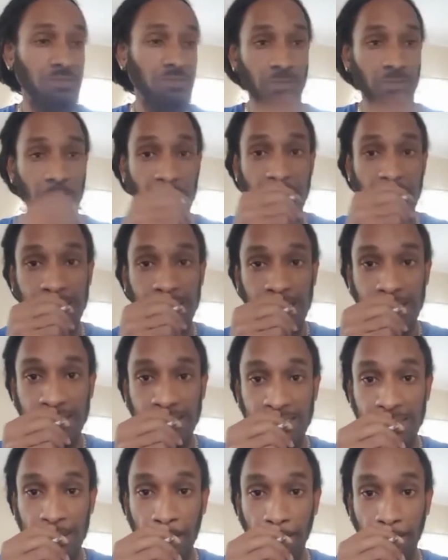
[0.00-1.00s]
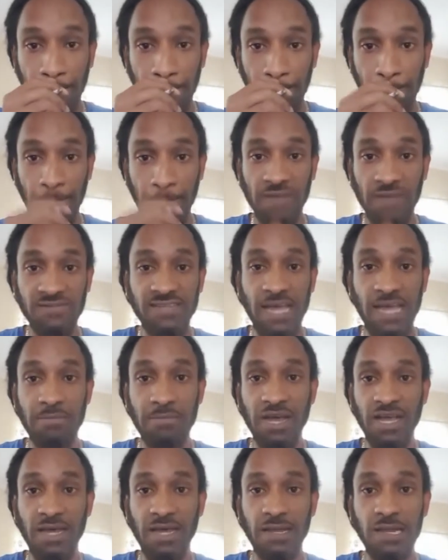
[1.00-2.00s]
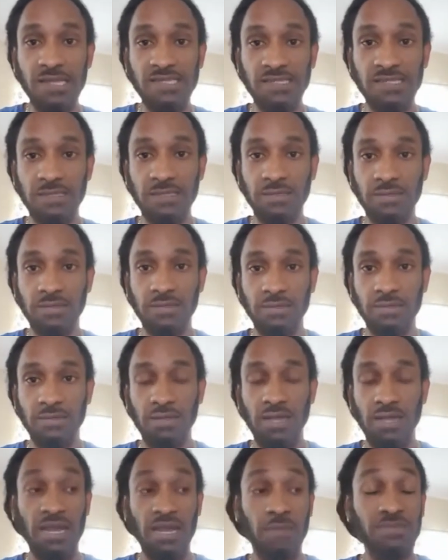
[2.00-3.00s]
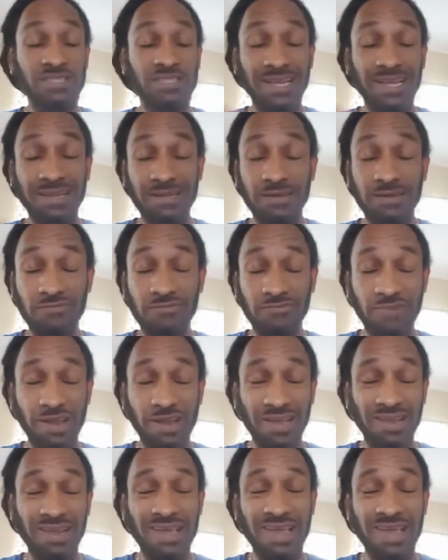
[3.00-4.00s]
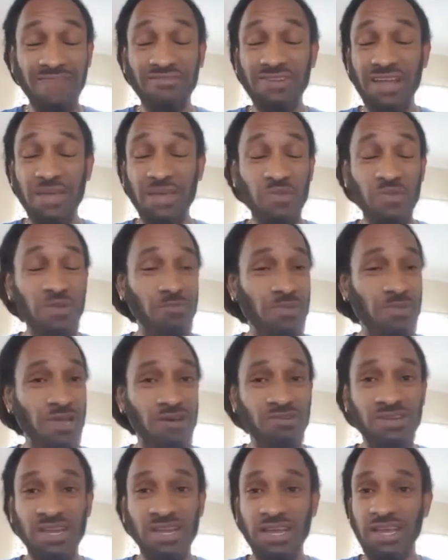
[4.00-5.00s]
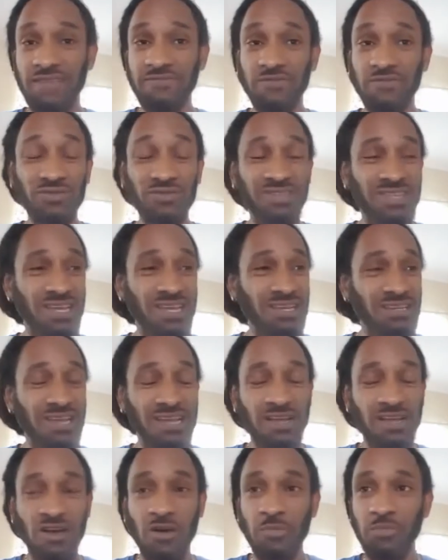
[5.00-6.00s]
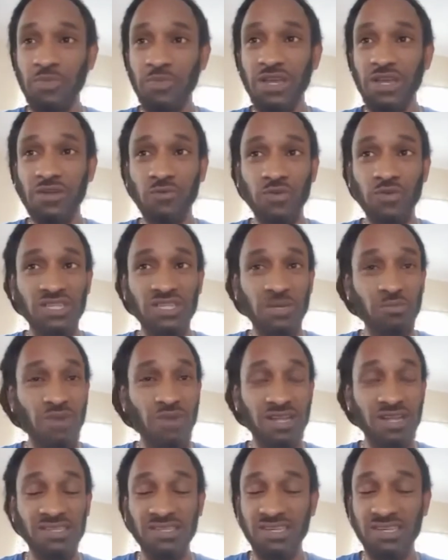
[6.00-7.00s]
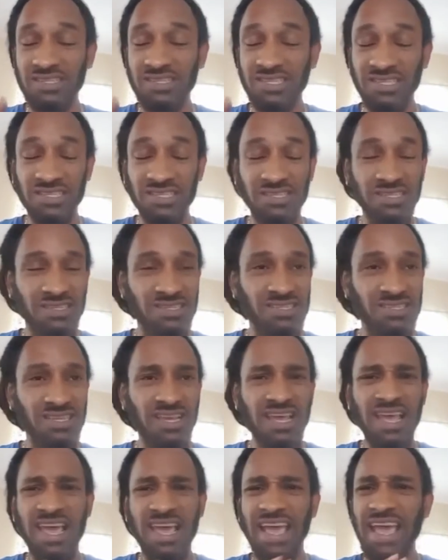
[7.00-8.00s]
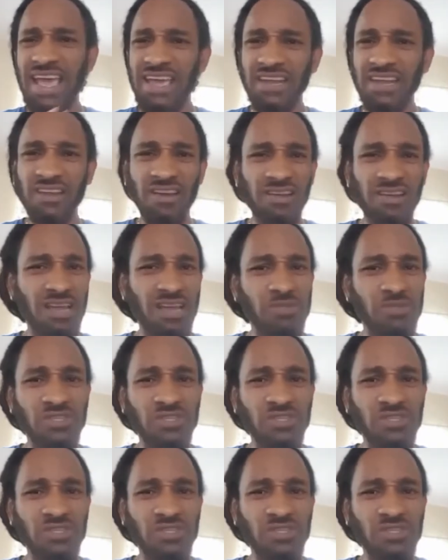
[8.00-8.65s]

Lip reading: meetings. I've sat back and listened. And I'm telling regular everyday people out there, if you think that competing with your brothers and sisters, hating on them